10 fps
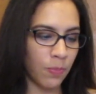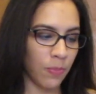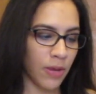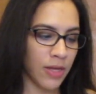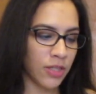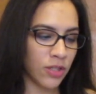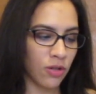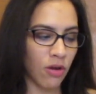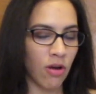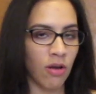
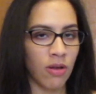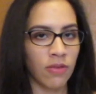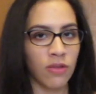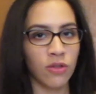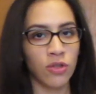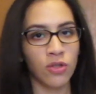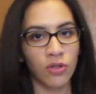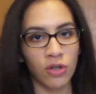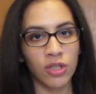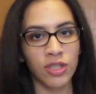based on the
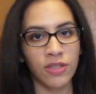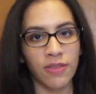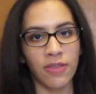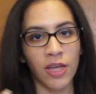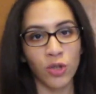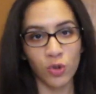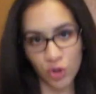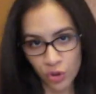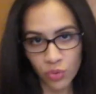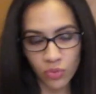desserts that you
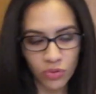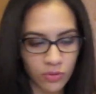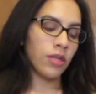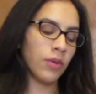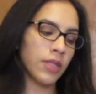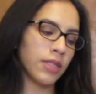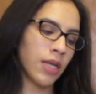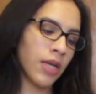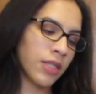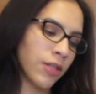choose? So it
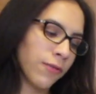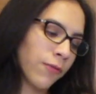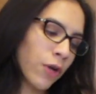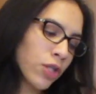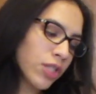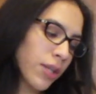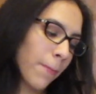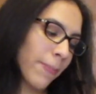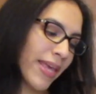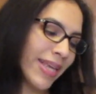says, first,
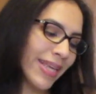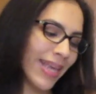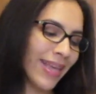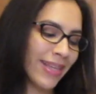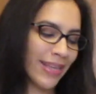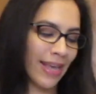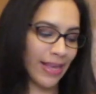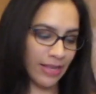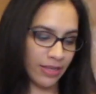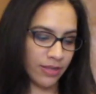pick a
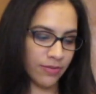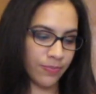cake.